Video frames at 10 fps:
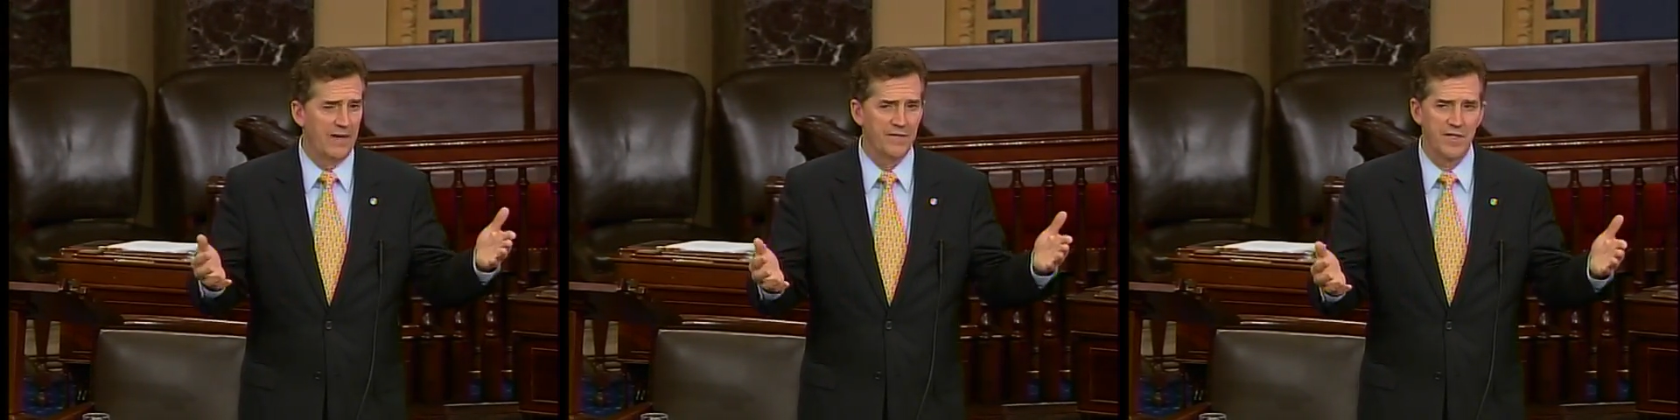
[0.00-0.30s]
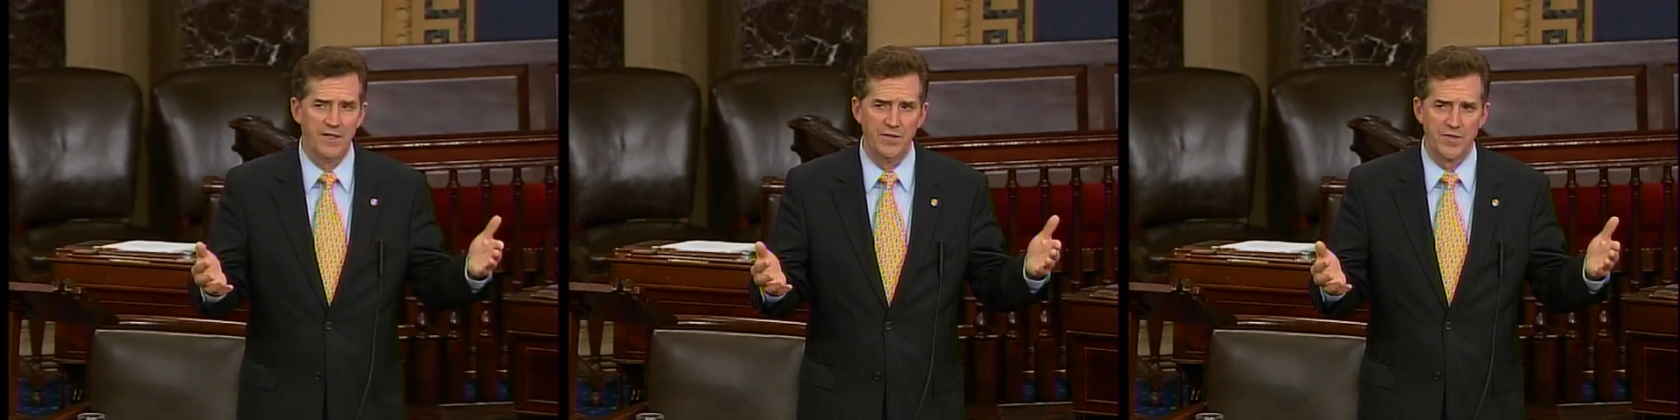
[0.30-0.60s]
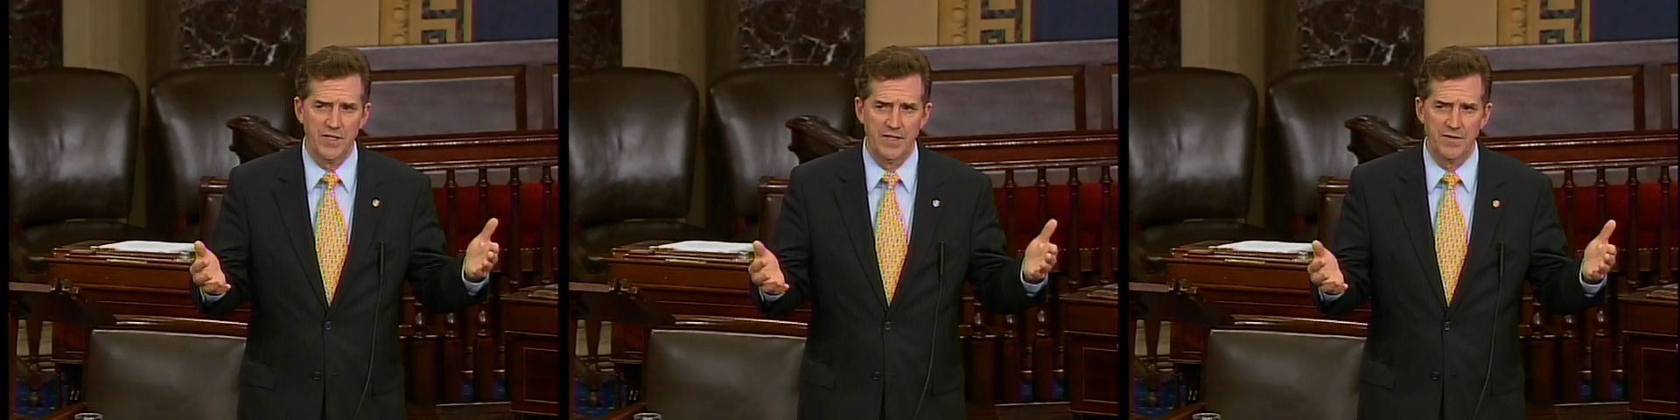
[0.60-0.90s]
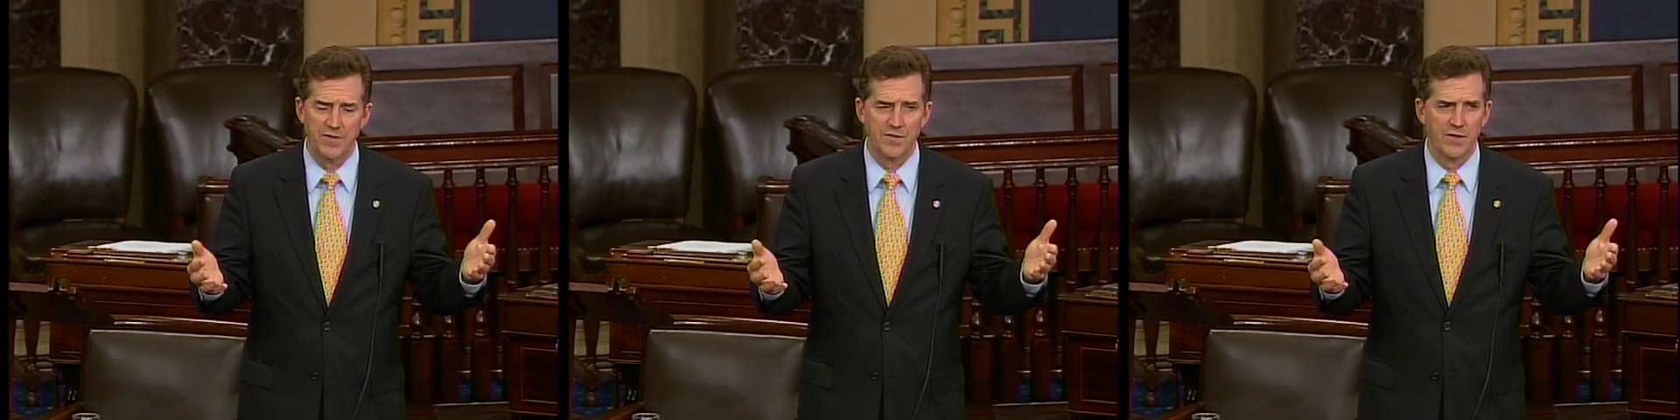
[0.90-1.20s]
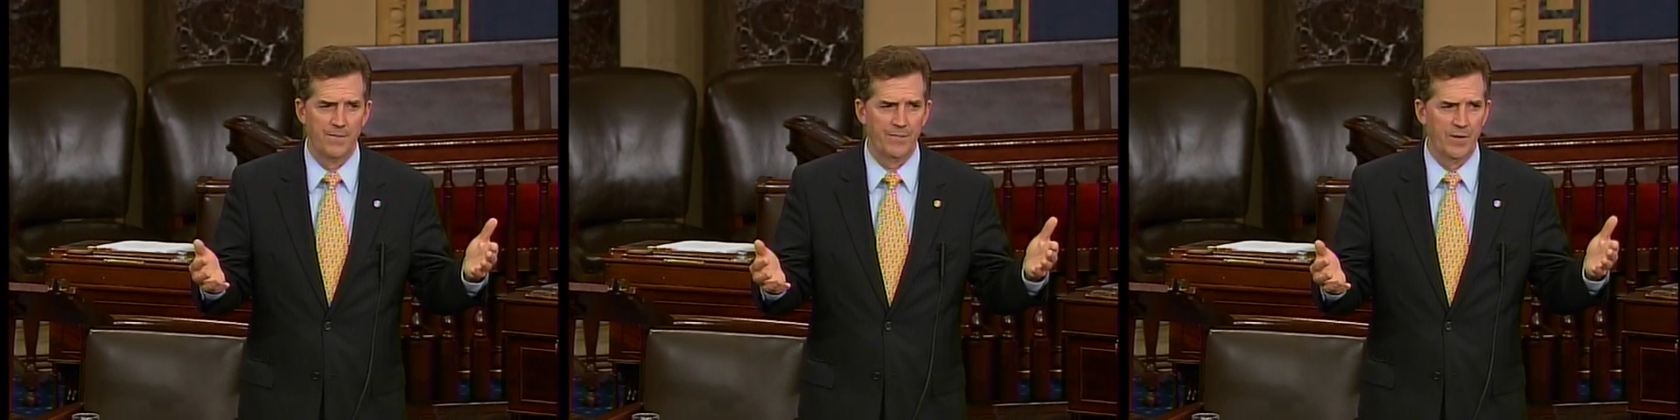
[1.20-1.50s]
of senior citizens
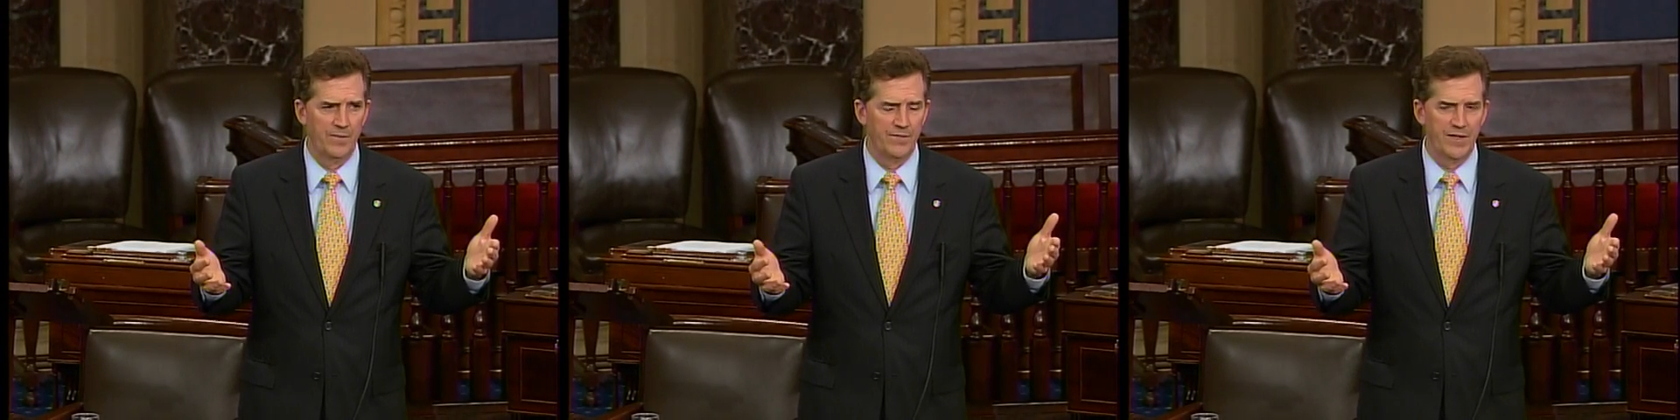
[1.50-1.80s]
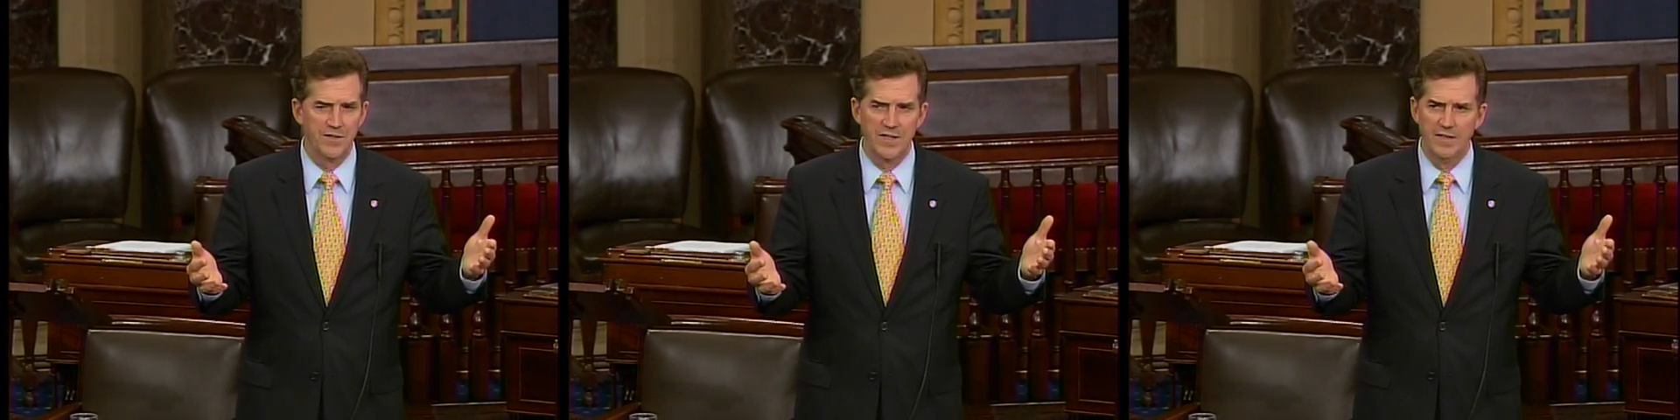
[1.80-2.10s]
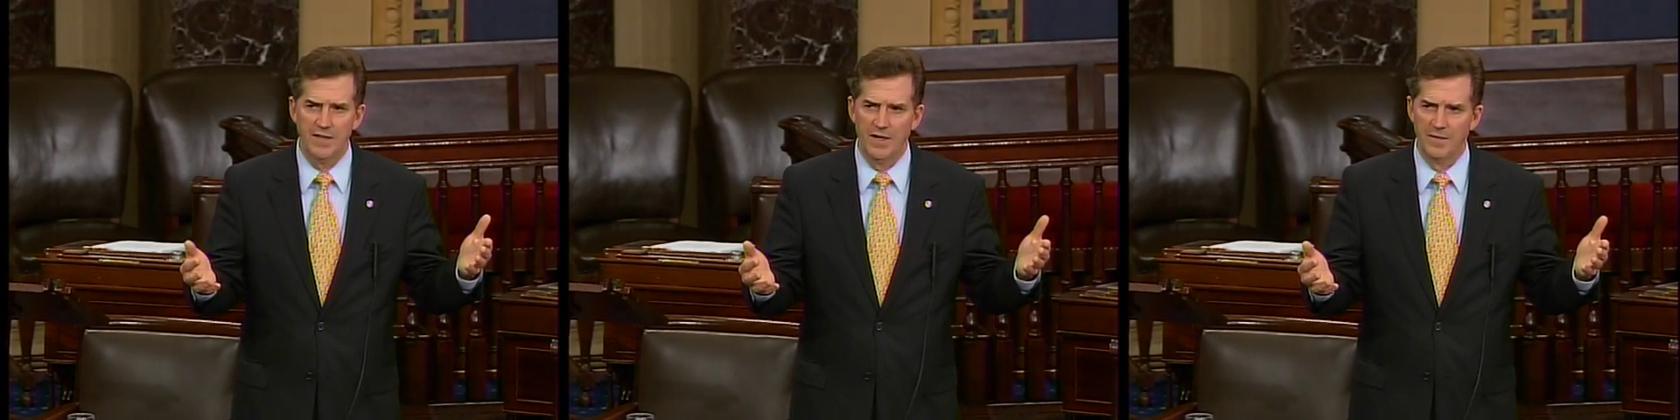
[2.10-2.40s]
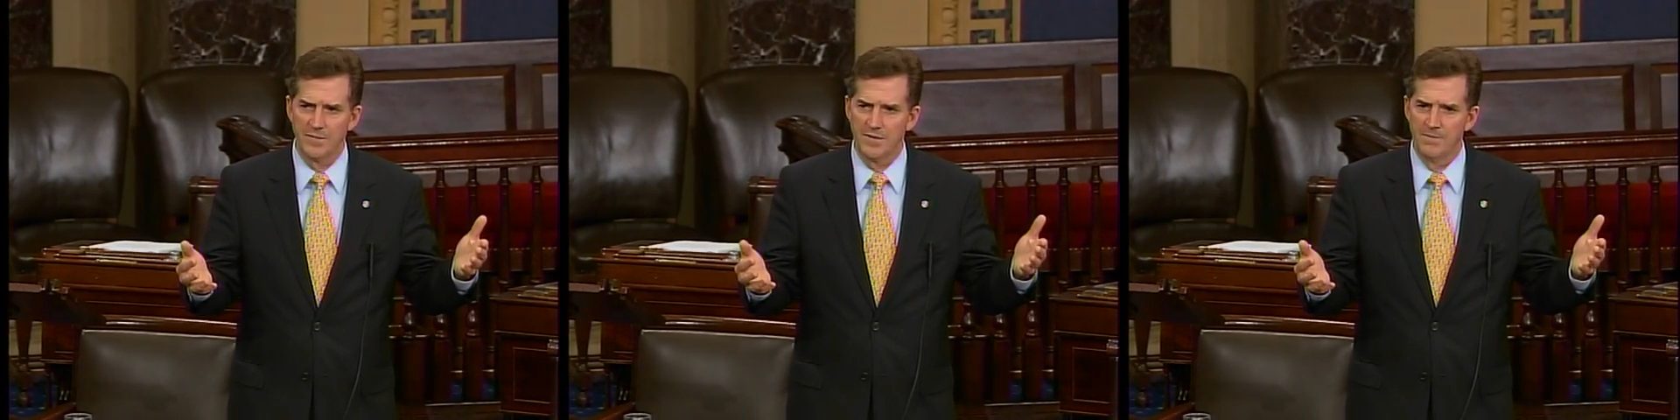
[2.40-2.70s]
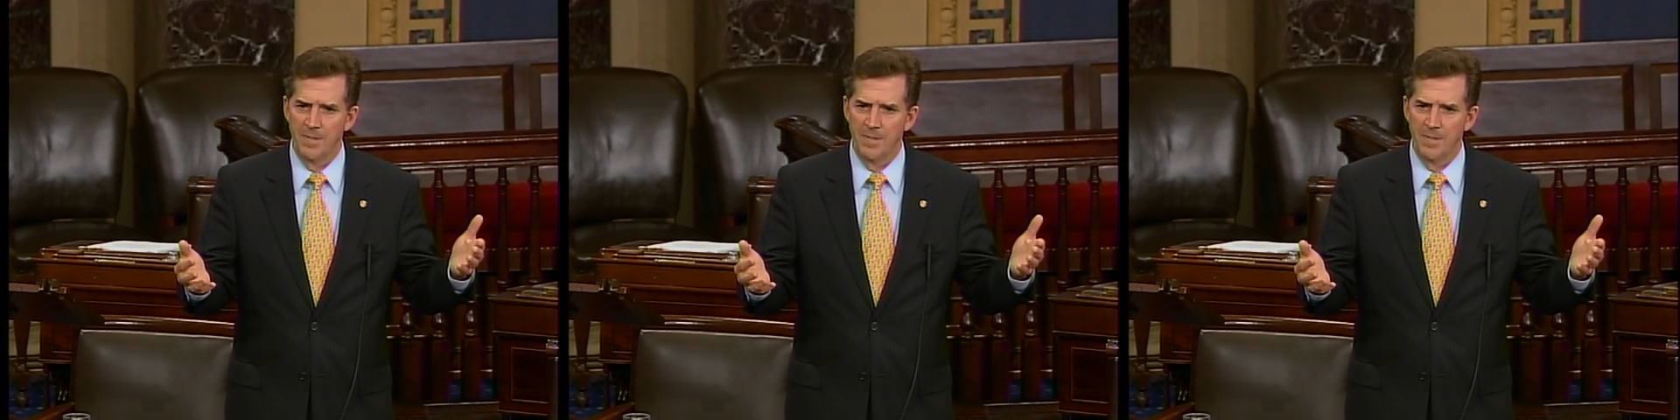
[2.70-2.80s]
on fixed incomes,